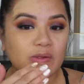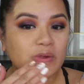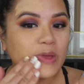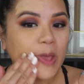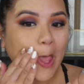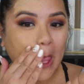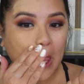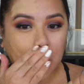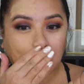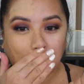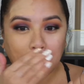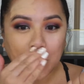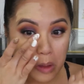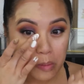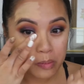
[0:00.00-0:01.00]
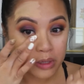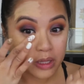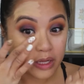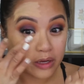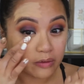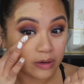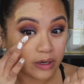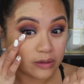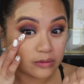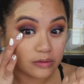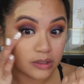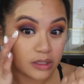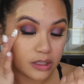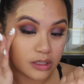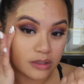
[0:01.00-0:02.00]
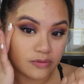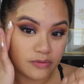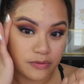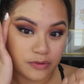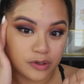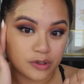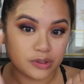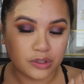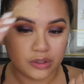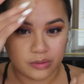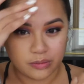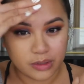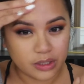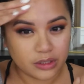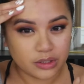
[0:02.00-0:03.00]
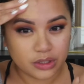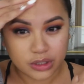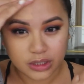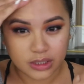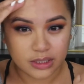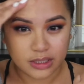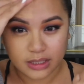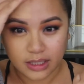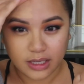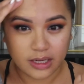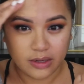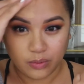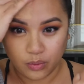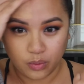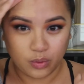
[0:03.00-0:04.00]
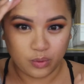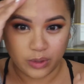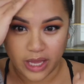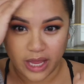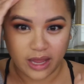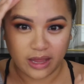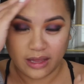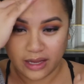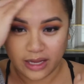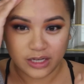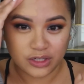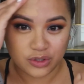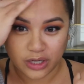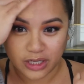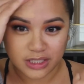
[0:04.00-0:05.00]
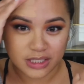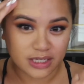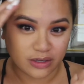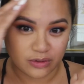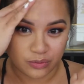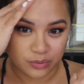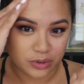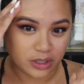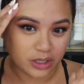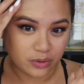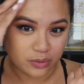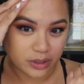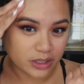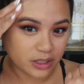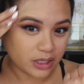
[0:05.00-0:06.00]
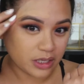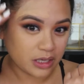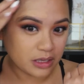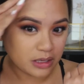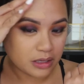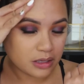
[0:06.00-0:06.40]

You can't play around with it for too much because it, oh yeah, it dries down really quickly.